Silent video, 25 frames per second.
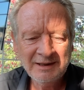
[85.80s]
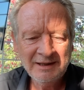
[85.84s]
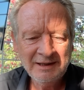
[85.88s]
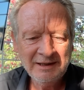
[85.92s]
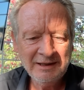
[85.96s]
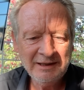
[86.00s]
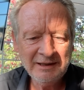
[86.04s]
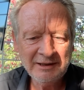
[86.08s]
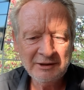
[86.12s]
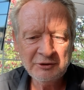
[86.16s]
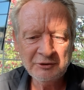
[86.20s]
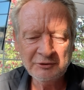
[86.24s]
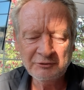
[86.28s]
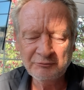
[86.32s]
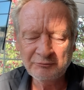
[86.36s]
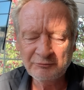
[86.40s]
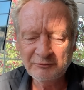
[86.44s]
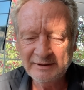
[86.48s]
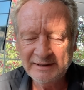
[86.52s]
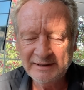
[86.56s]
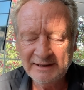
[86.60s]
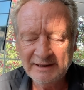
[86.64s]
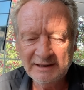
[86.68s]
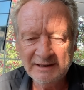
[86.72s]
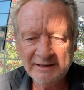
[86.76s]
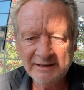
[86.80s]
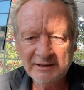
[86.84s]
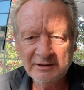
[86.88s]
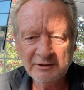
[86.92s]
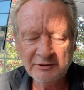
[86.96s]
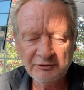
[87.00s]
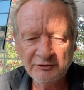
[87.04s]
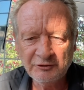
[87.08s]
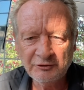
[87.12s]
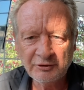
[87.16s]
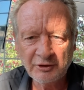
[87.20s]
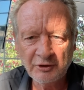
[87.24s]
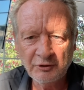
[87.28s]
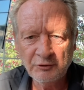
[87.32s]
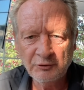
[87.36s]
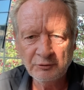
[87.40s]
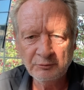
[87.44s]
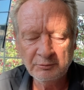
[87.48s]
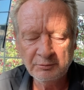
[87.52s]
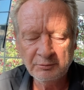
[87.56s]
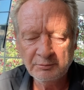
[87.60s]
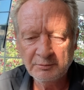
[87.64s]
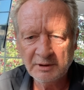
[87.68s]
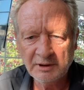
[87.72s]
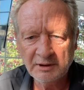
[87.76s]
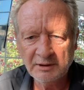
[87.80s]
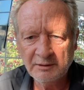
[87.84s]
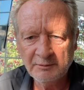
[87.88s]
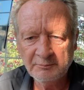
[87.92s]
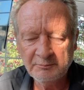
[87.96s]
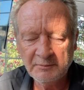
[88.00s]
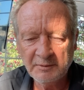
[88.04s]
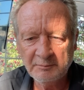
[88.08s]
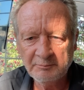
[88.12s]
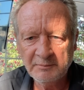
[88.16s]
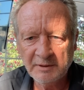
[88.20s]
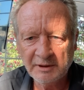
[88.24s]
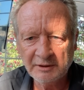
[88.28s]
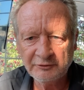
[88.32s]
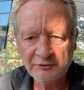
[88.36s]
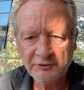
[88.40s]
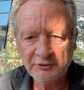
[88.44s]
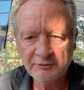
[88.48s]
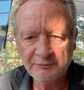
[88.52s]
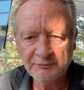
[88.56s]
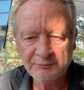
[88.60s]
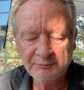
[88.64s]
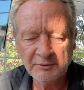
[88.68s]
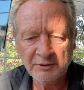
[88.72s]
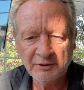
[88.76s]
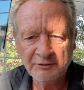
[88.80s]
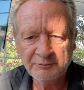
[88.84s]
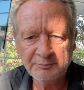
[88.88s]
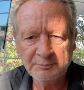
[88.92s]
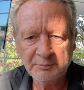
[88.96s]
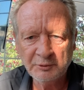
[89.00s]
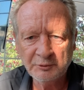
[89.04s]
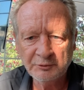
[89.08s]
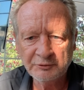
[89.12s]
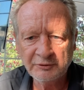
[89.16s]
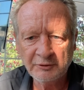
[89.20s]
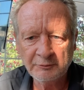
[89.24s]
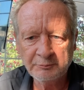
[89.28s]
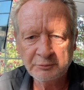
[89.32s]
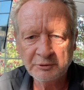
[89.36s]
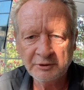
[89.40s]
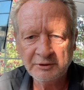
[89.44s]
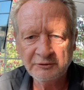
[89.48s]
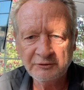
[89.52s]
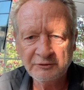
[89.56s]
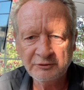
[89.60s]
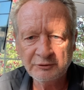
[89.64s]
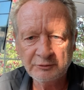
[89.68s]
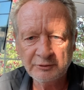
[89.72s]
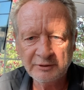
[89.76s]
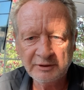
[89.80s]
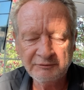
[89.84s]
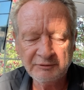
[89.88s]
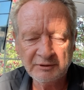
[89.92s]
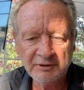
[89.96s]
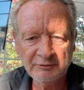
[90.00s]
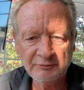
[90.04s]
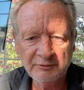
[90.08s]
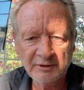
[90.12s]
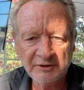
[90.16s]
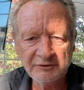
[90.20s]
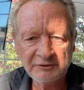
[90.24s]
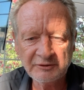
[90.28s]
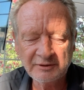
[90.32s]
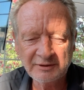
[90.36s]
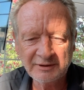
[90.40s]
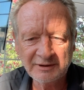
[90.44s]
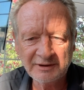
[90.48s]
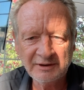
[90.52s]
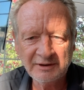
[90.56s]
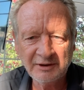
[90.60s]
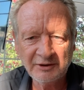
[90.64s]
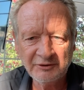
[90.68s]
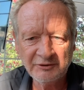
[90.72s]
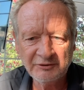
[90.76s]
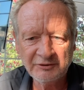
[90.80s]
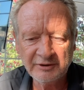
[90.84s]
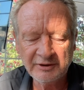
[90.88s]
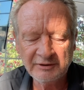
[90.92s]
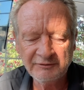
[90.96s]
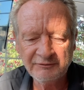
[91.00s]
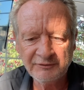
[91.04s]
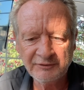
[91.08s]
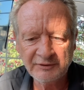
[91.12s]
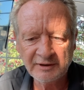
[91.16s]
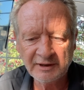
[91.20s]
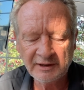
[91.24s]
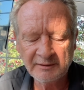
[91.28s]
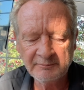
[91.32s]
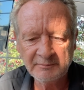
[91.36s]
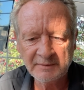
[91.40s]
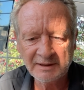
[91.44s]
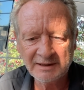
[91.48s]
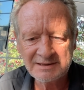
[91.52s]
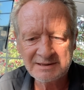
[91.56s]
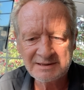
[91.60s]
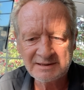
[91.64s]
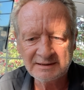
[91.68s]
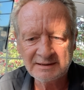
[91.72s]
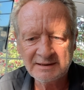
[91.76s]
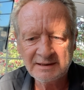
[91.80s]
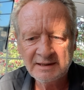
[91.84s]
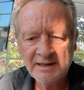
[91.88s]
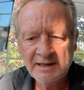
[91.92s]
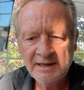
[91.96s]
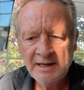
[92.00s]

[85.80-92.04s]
He couldn't really control um, much of, of Port-au-Prince or even the rest of the country, for that matter.